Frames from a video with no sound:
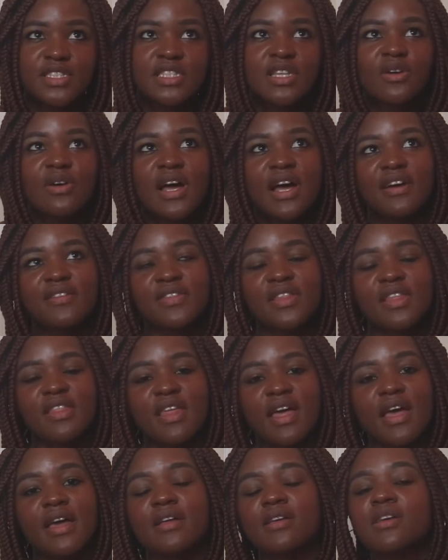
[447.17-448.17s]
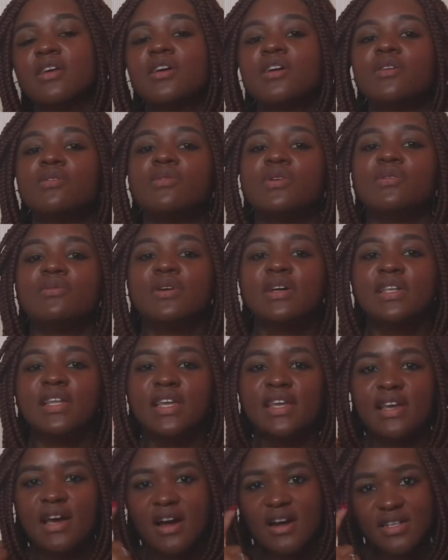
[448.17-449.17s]
so after that, we would
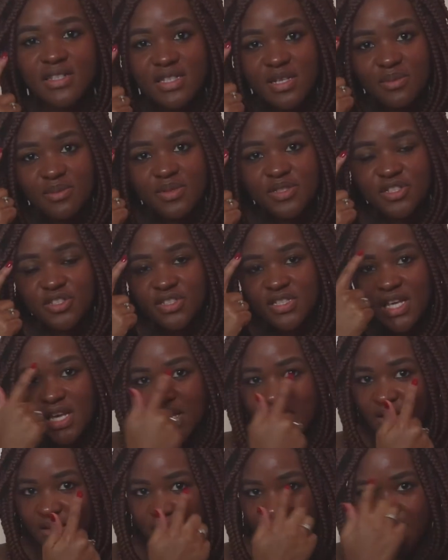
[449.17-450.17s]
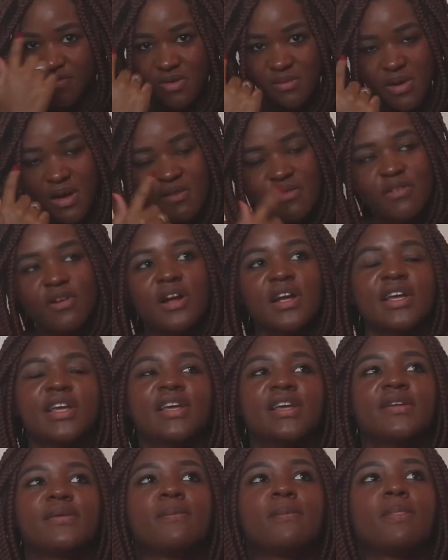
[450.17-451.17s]
get our temperature taken from our
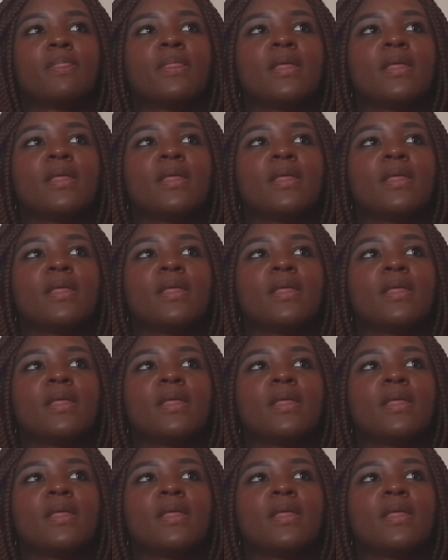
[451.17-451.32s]
forehead.